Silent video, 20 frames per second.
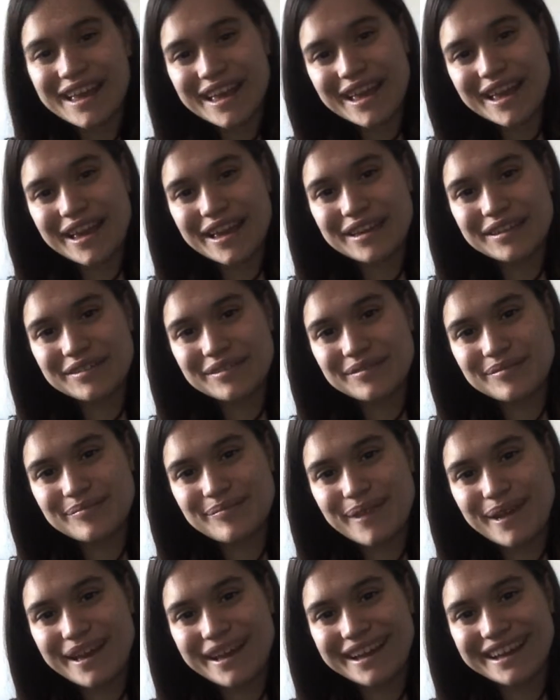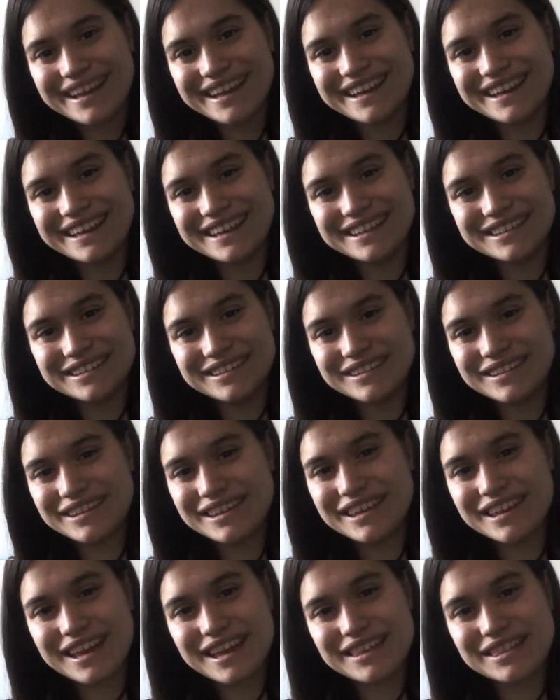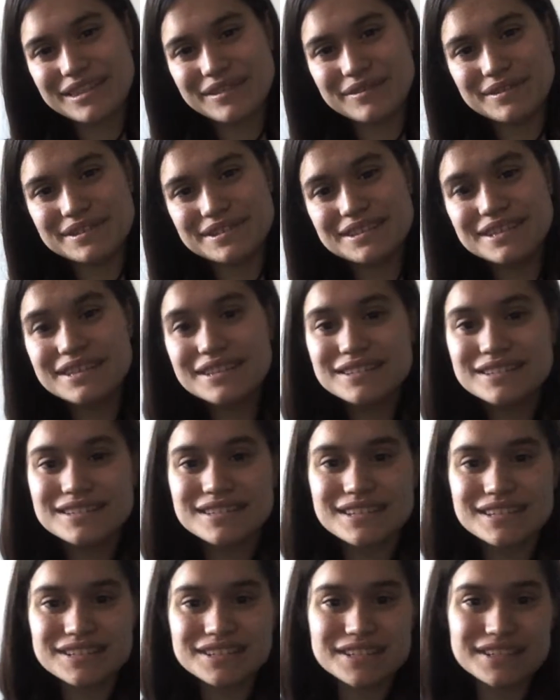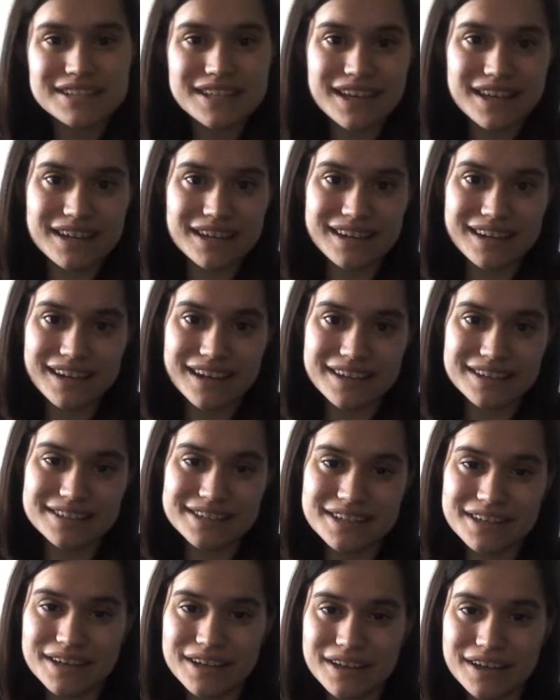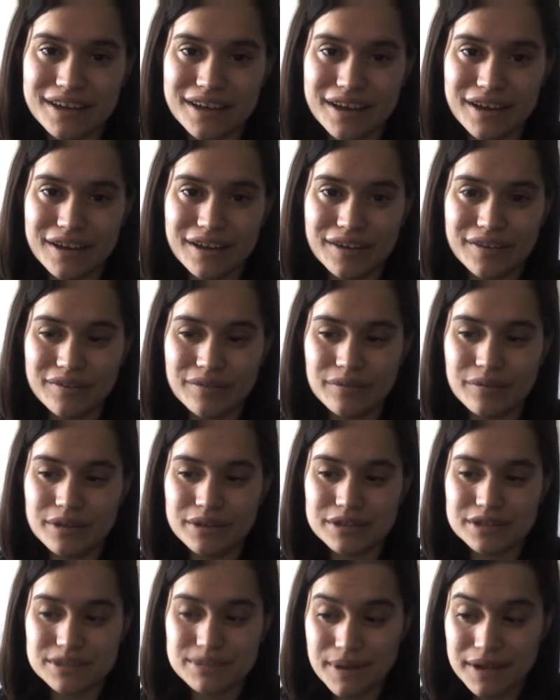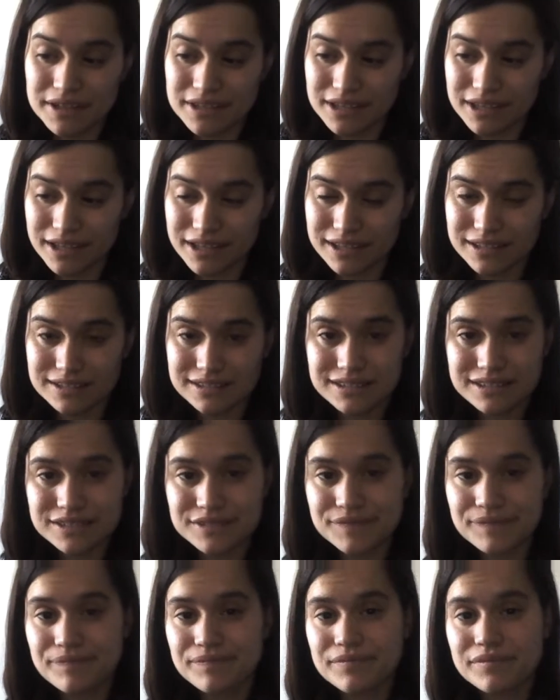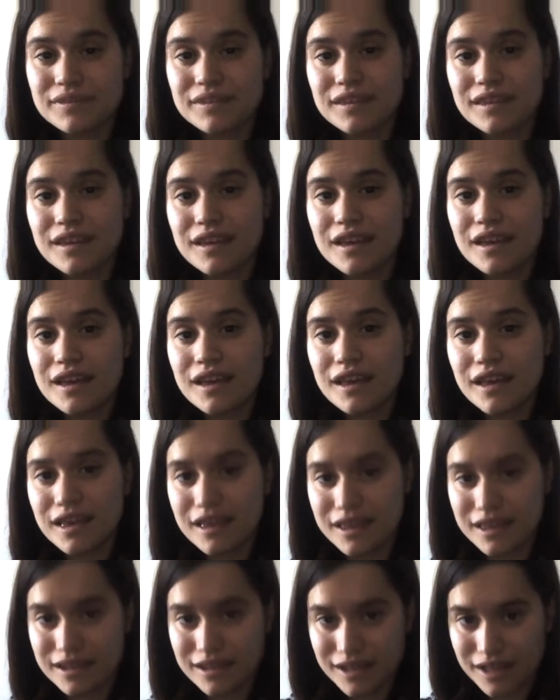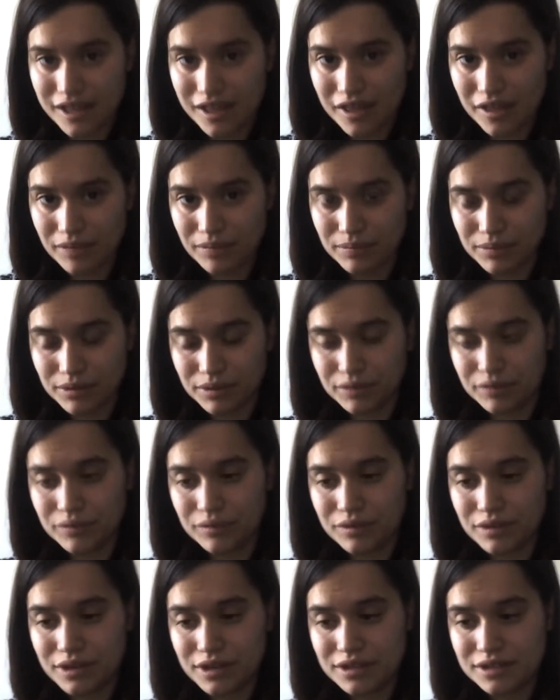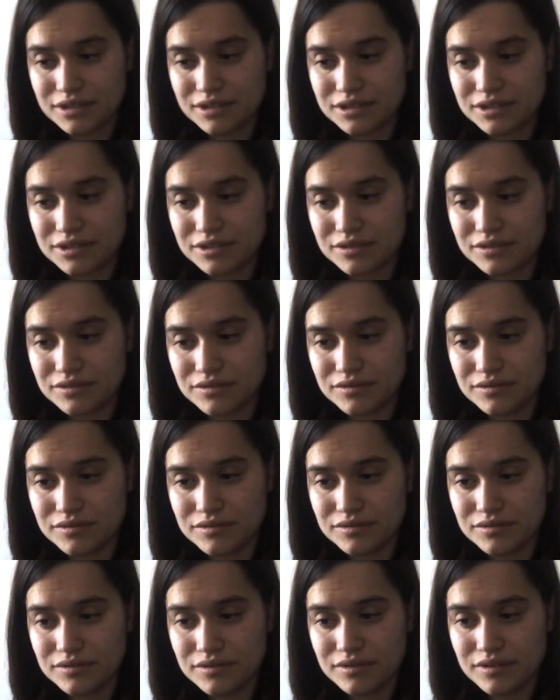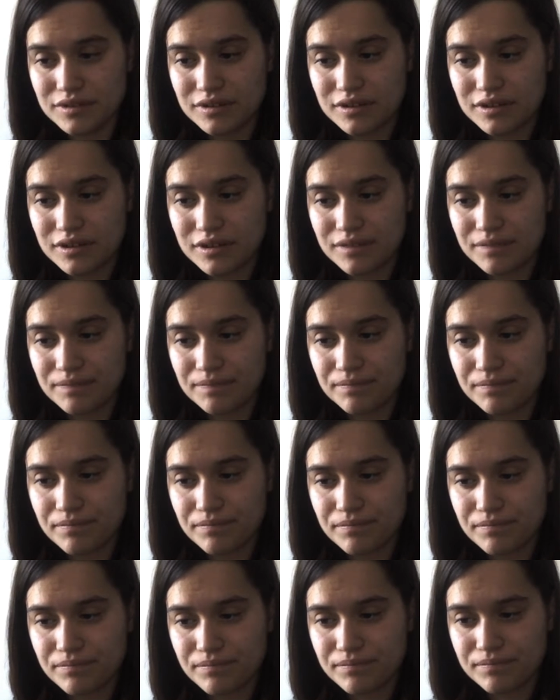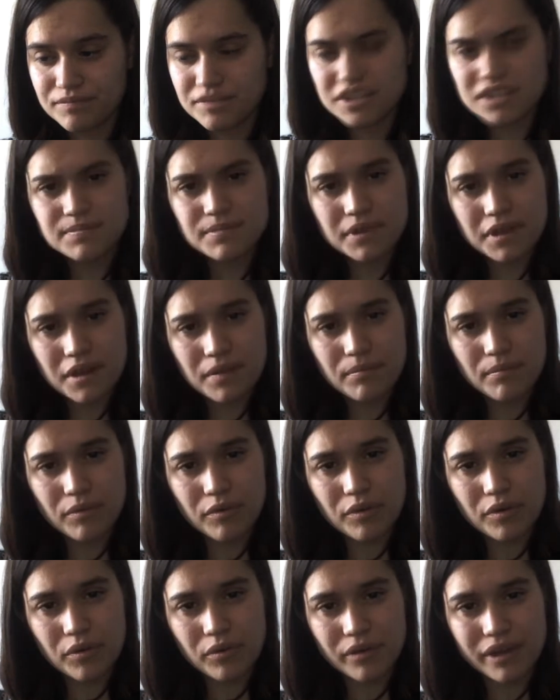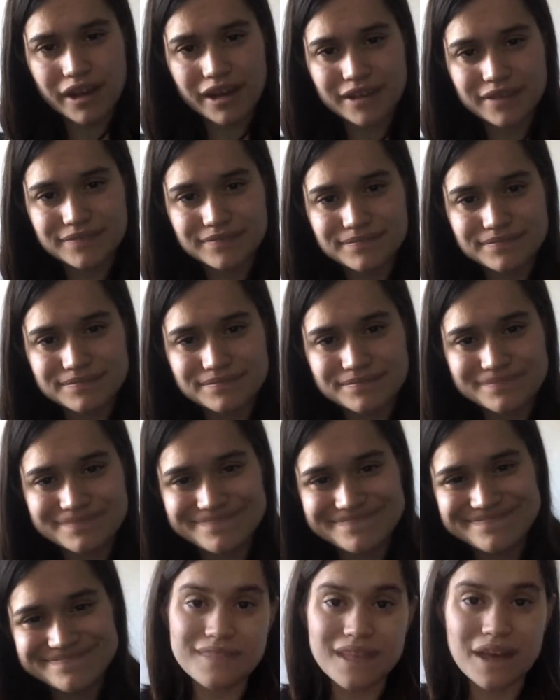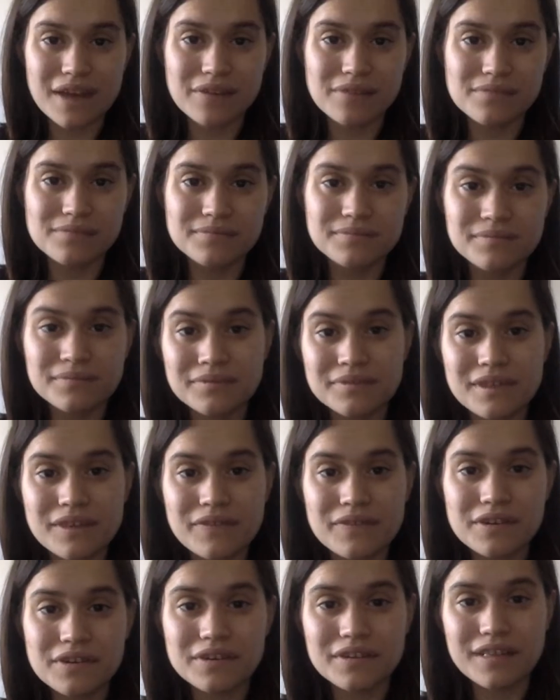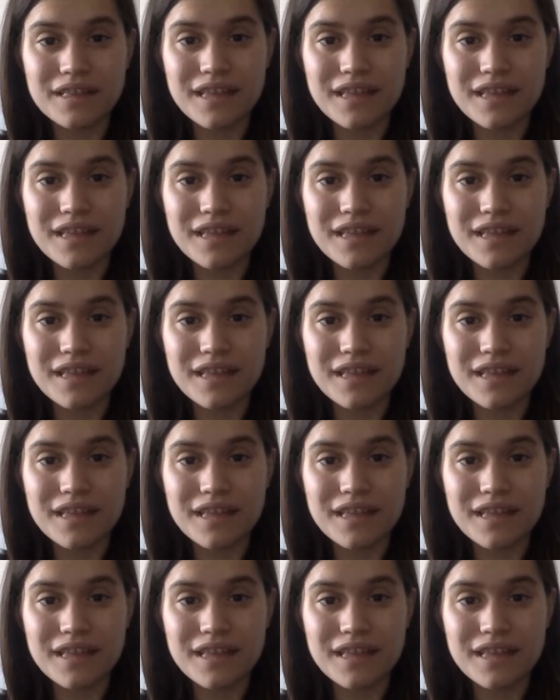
and by looking at the receipts and just getting an idea of what your spending is, it can help you to just become more aware. Now, if you're